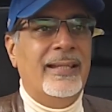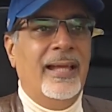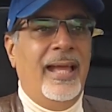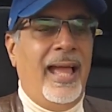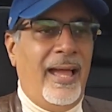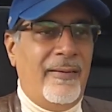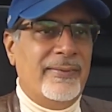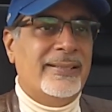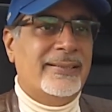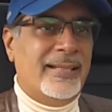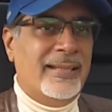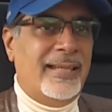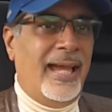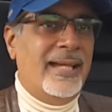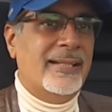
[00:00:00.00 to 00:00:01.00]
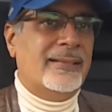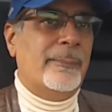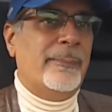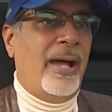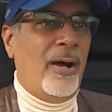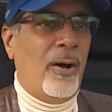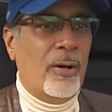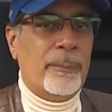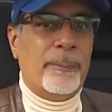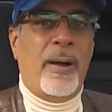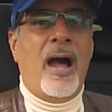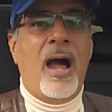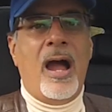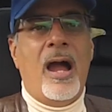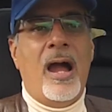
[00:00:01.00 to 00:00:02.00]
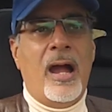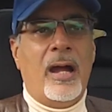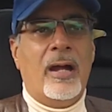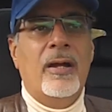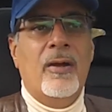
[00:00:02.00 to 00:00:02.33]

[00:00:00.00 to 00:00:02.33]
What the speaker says: having said that, it's about on par